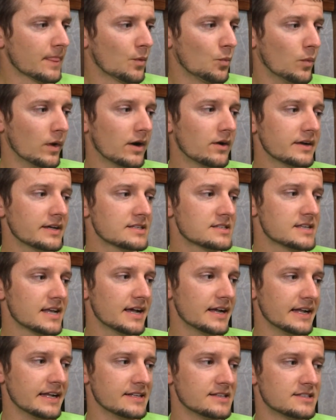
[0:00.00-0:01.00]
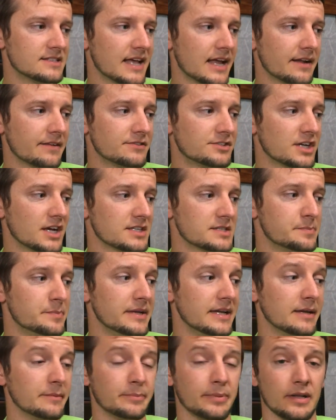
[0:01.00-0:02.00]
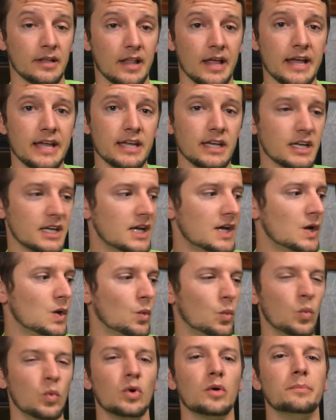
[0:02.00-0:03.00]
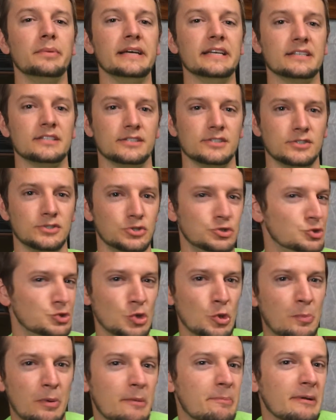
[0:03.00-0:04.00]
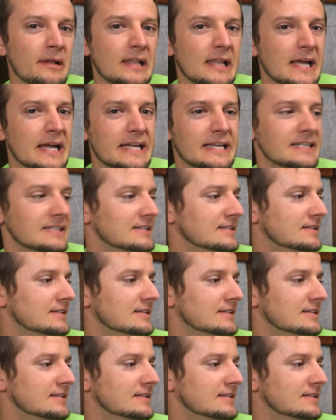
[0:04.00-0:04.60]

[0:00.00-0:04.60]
"Well," he said, "instead of just being polite, we'll be super polite.